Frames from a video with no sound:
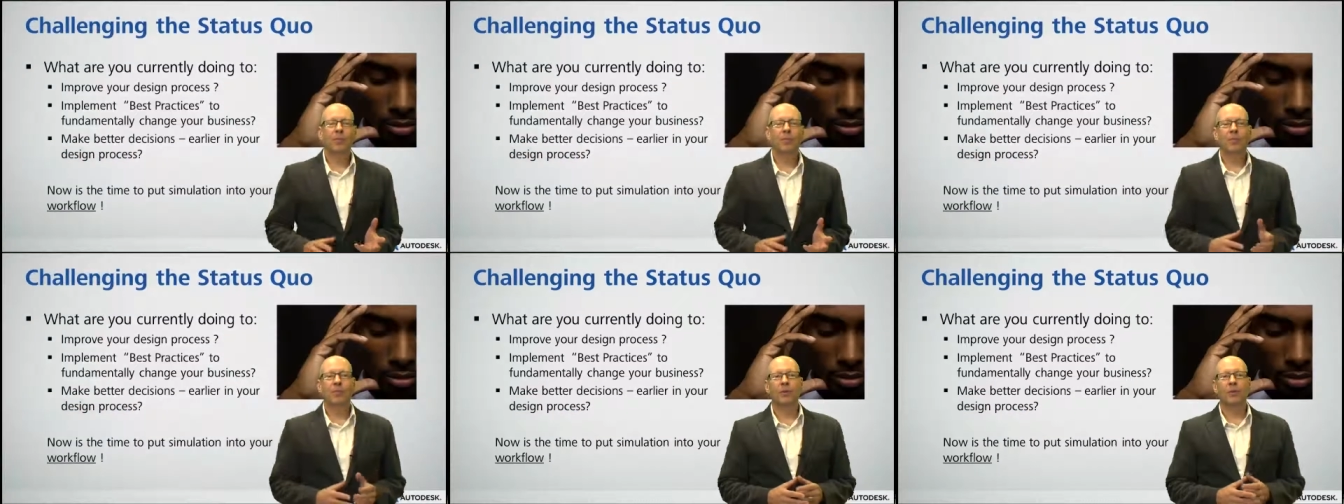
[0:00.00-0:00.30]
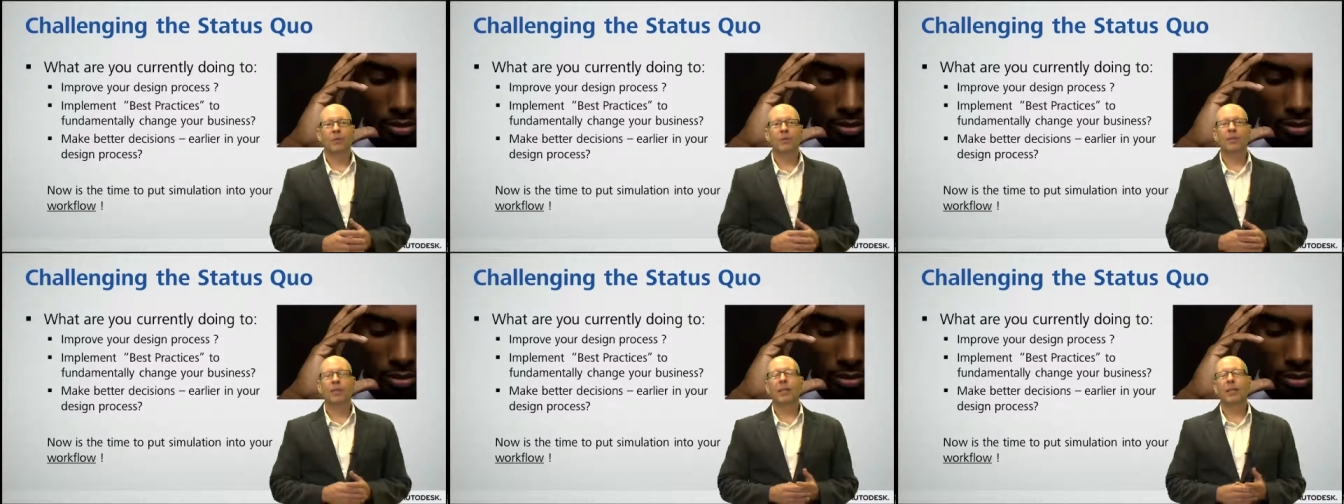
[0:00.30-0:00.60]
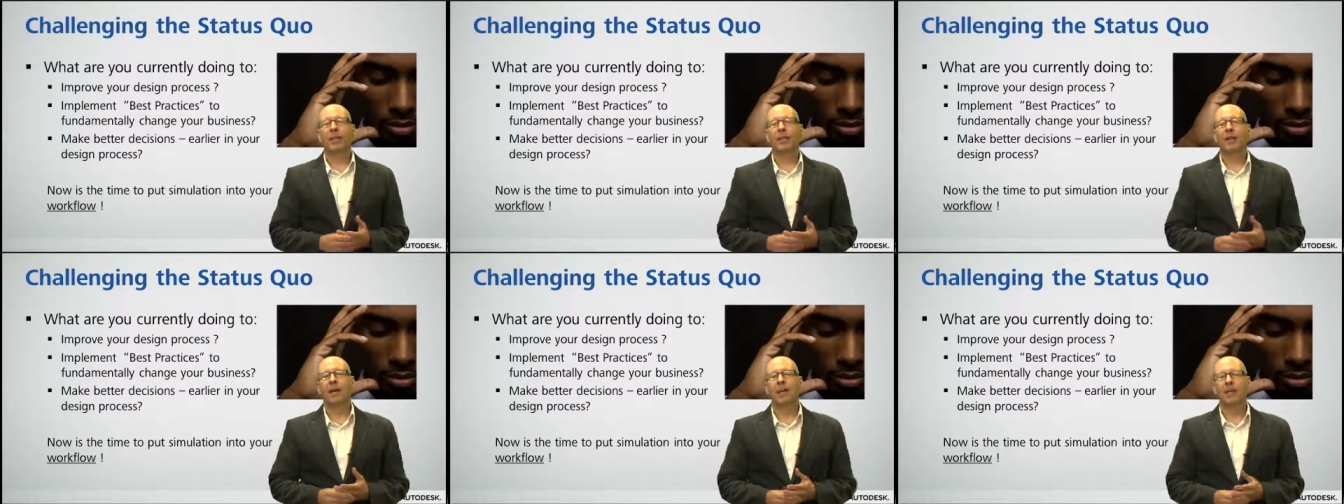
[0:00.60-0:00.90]
enjoyed
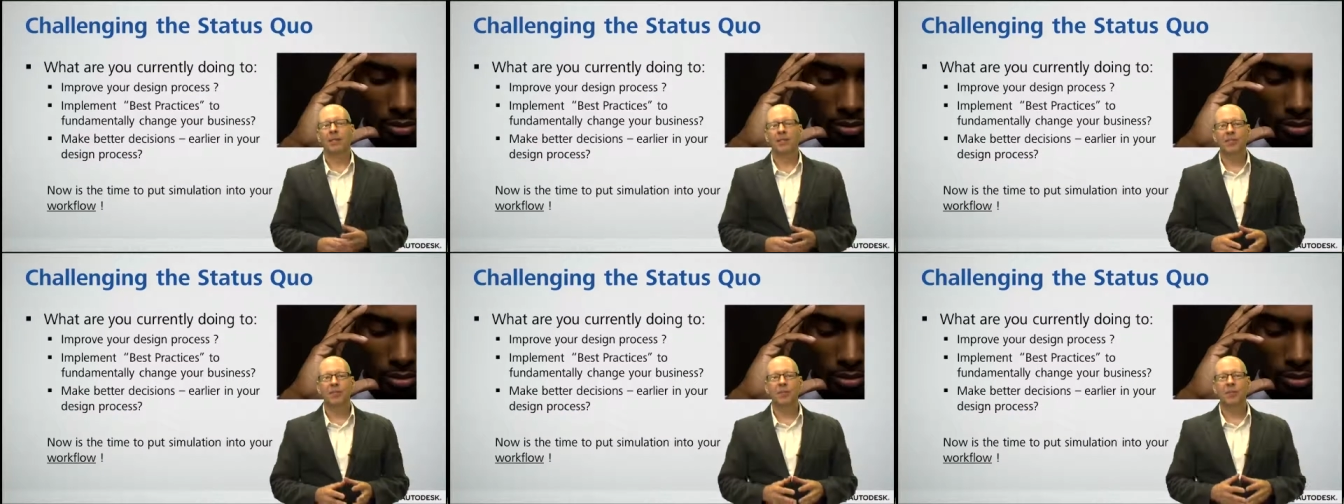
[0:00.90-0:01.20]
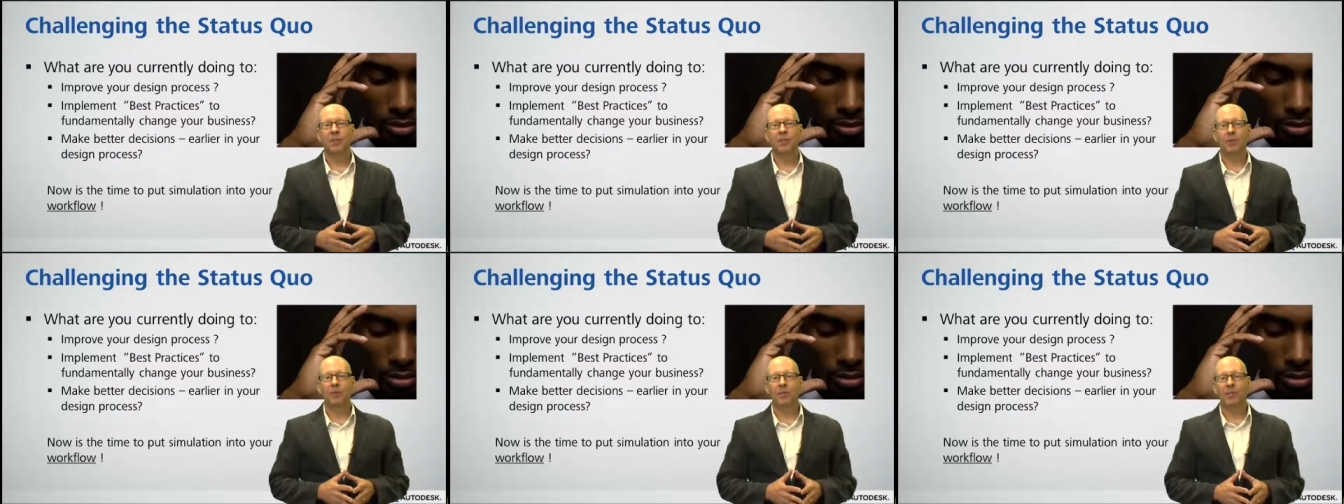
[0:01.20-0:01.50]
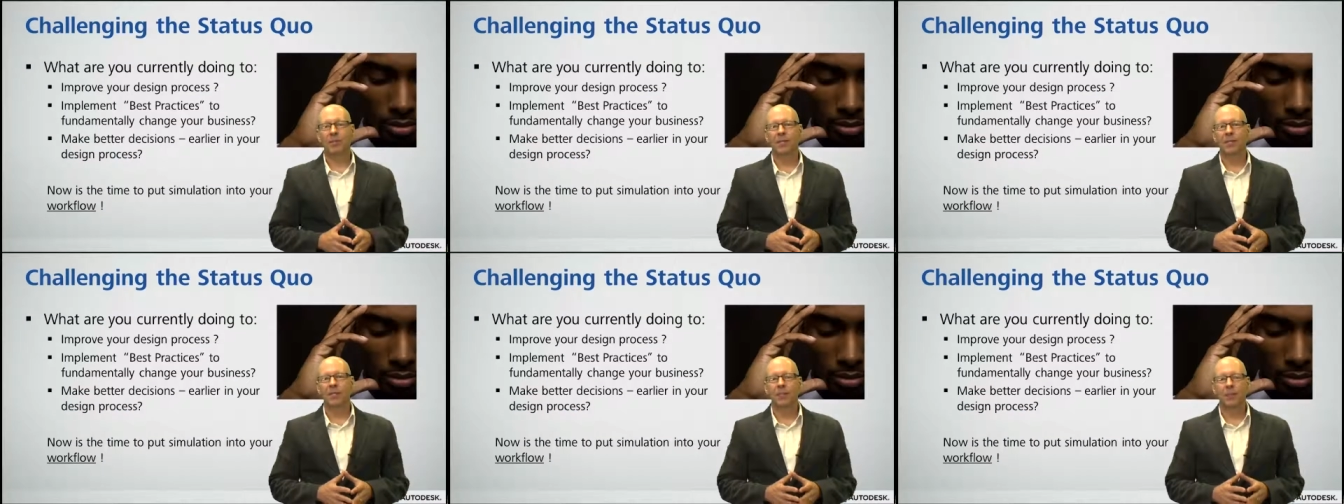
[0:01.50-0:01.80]
looking at Autodesk Sim
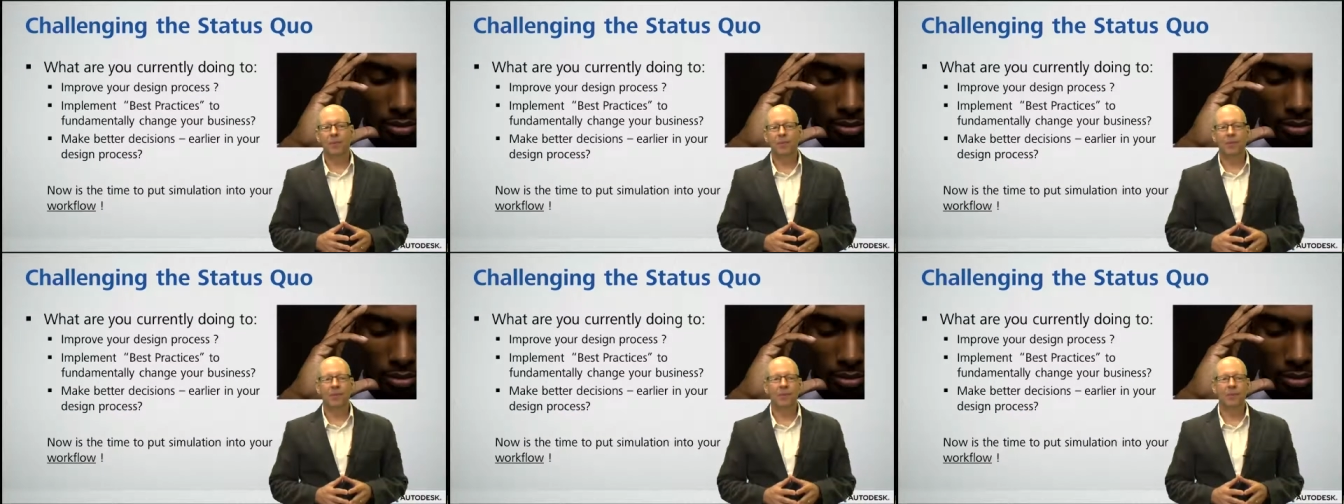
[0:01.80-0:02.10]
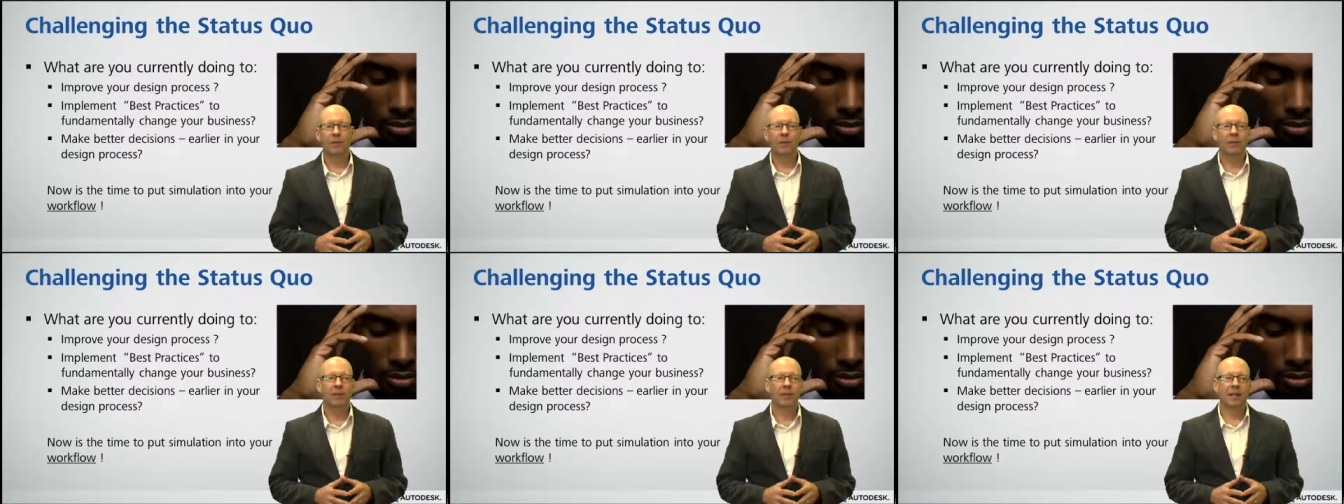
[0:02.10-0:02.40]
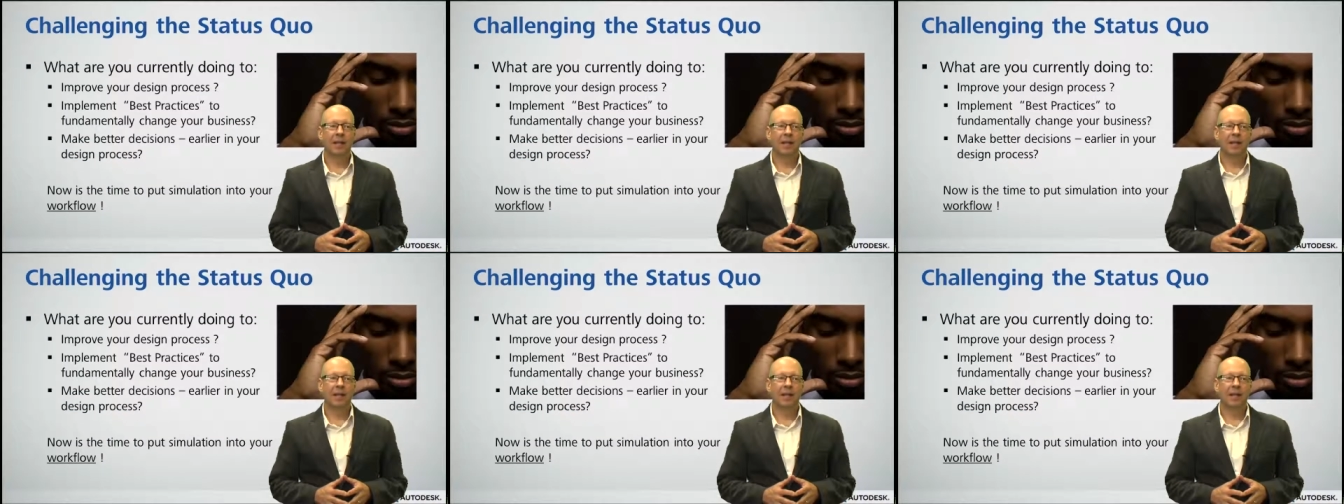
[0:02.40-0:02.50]
360 Pro.